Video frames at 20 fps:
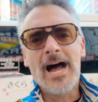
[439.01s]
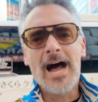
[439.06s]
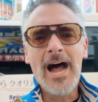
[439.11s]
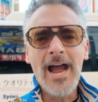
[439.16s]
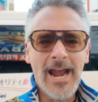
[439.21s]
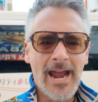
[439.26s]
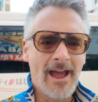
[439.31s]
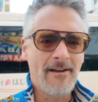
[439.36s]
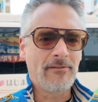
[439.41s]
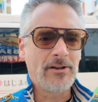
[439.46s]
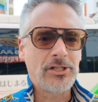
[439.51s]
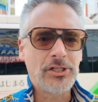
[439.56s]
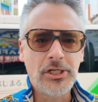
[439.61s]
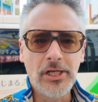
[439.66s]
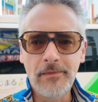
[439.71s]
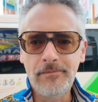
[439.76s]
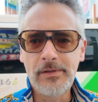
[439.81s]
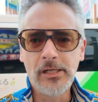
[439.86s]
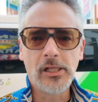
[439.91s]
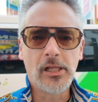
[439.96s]
I have a
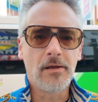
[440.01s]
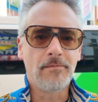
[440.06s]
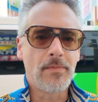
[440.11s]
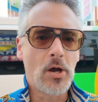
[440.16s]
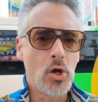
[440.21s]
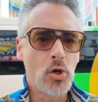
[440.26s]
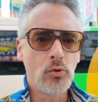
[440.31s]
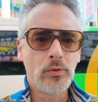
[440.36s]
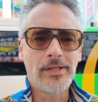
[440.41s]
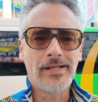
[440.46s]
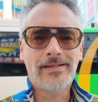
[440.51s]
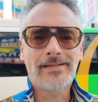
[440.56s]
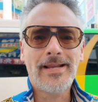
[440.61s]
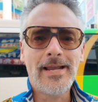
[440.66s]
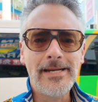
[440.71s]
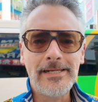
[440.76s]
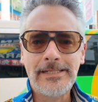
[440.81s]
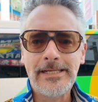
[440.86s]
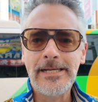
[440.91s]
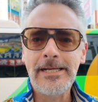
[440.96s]
tibula bone that's
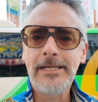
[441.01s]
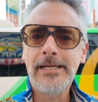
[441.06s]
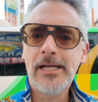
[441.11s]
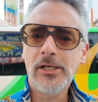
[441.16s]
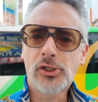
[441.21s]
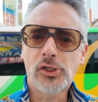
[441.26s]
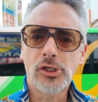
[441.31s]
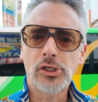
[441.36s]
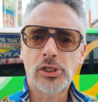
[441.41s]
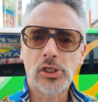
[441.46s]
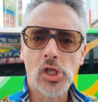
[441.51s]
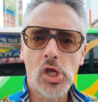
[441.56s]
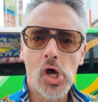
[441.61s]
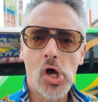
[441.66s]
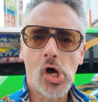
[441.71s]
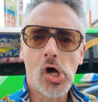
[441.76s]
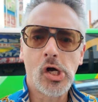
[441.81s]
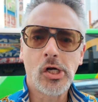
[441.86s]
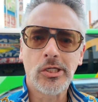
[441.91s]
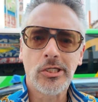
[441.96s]
18 inches
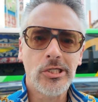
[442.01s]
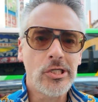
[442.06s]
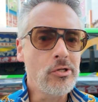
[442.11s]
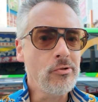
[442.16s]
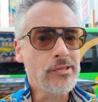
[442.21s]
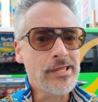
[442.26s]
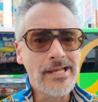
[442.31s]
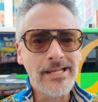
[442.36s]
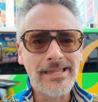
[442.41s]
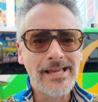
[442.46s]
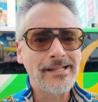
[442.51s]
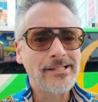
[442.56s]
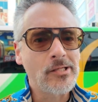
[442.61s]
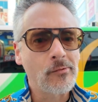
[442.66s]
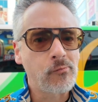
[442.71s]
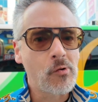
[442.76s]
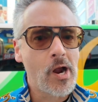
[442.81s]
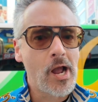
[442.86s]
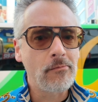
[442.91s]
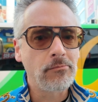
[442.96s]
long. Do you think that's
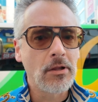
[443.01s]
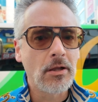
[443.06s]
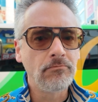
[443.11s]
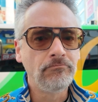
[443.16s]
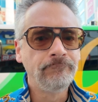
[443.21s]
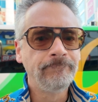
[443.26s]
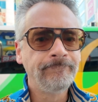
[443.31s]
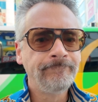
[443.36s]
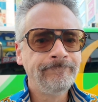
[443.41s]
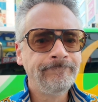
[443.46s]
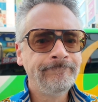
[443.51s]
a problem?